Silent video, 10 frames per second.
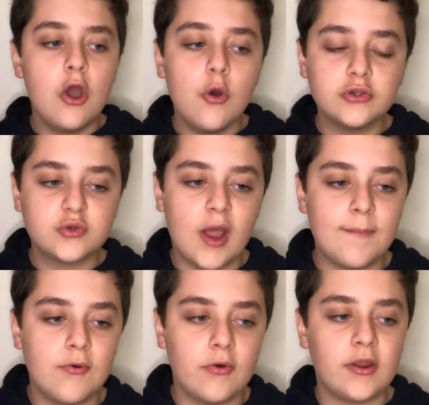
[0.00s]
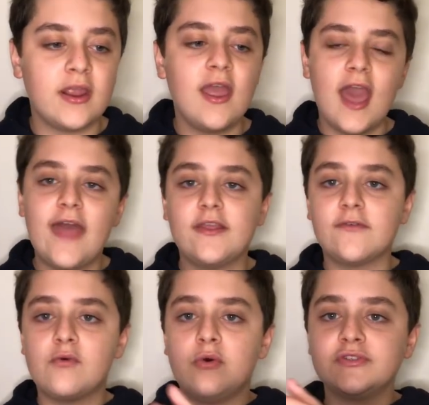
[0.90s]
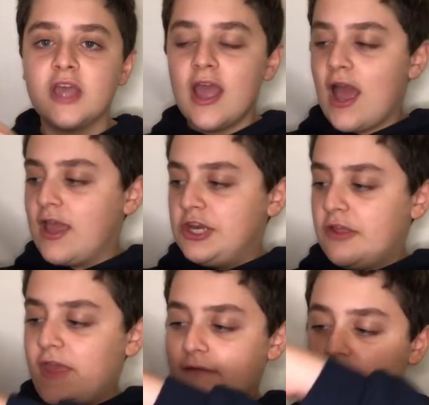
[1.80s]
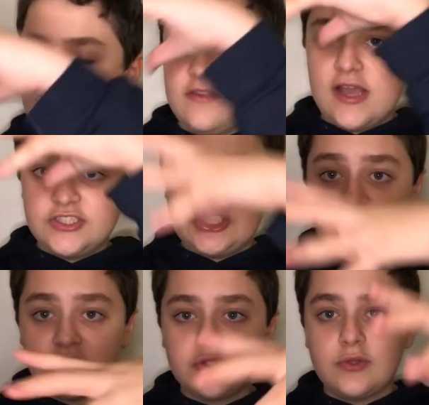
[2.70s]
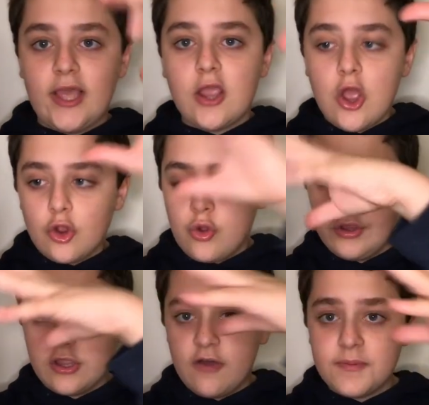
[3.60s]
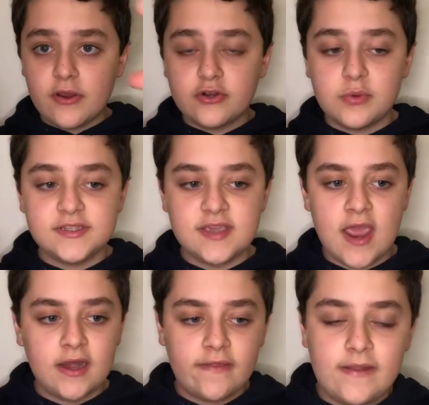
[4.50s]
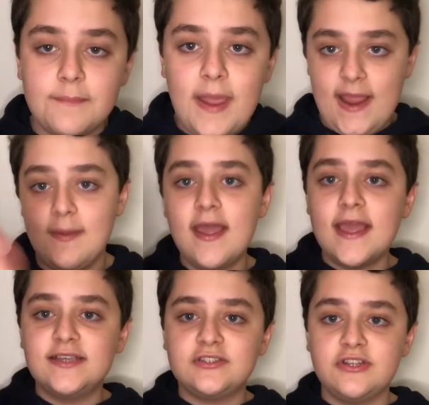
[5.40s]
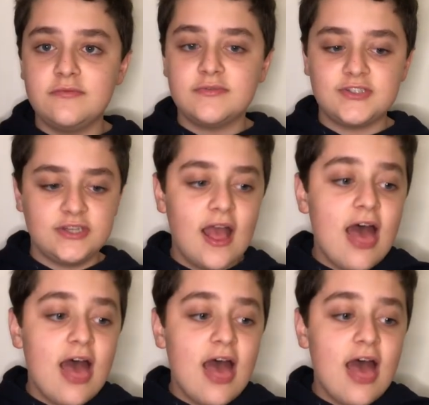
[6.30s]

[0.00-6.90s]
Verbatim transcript: was quite boring, and then of course, uh, you know, they have this nice gentle like cooling off period towards the end, and then bam, here's the new mission.